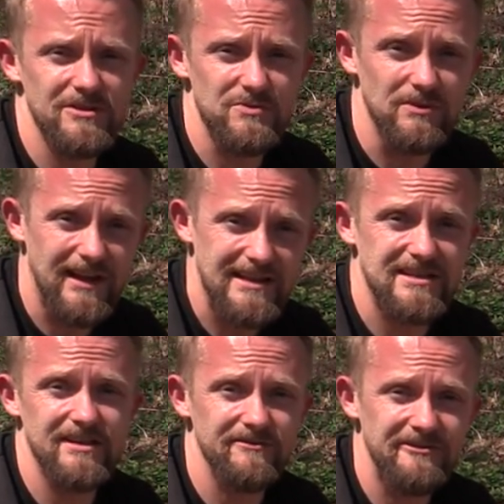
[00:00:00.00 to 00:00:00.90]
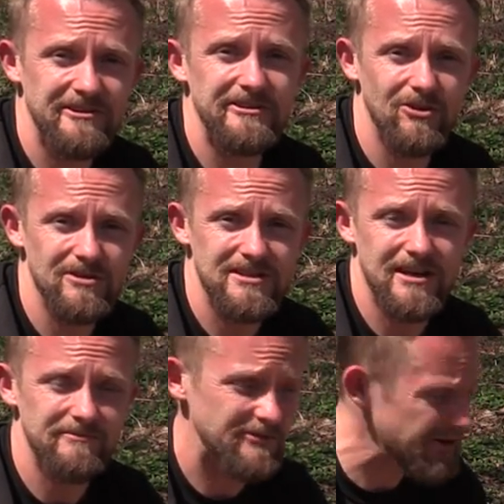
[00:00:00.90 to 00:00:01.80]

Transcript: This will last a very long time.